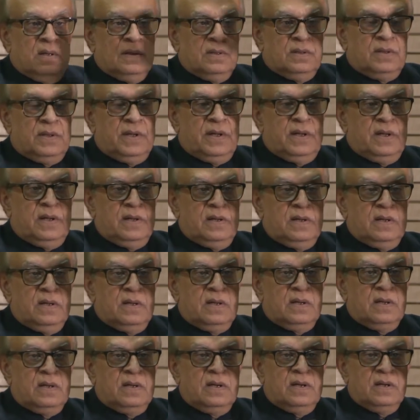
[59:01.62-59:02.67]
the
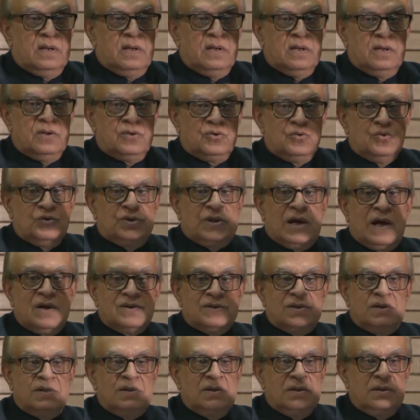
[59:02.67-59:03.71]

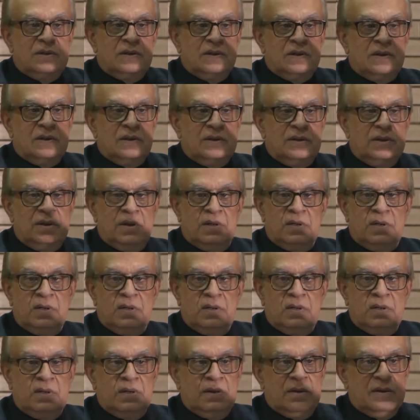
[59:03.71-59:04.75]
2000 year
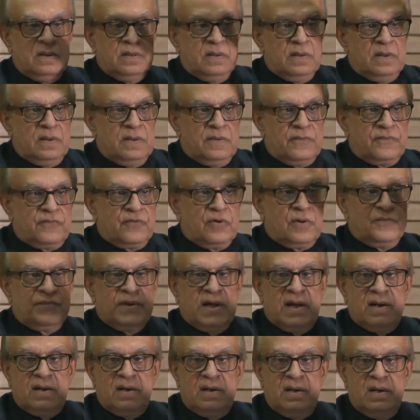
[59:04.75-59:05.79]
from
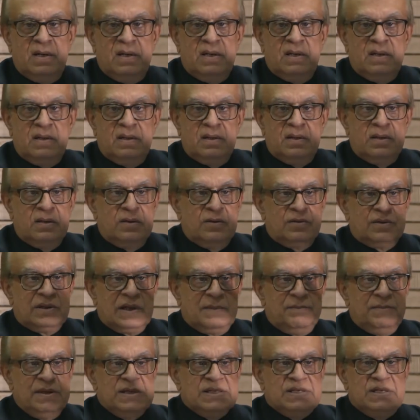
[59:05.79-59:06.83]
that early,
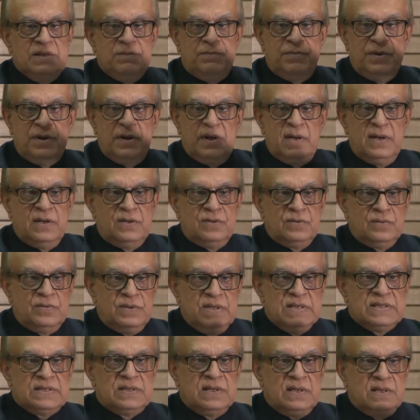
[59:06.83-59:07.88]
that BC period to
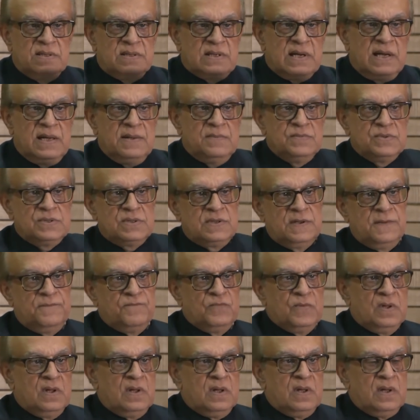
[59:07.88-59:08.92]
recent times,
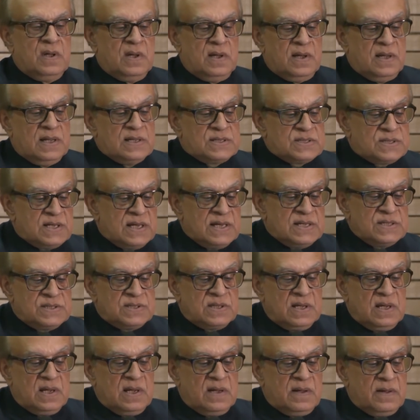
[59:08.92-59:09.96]
it says
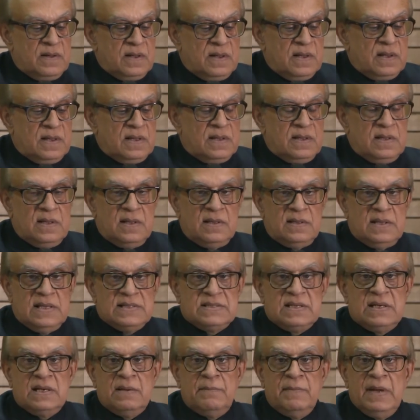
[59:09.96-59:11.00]
there's
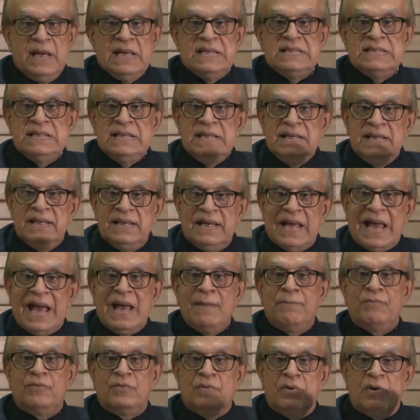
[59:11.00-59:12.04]
an amazing
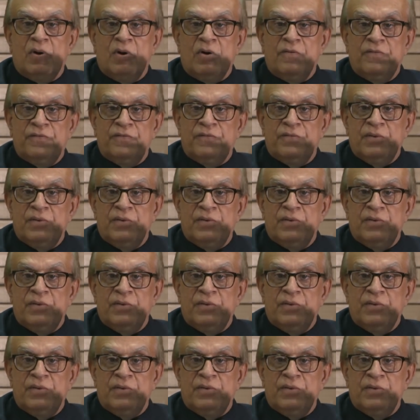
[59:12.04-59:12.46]
gap of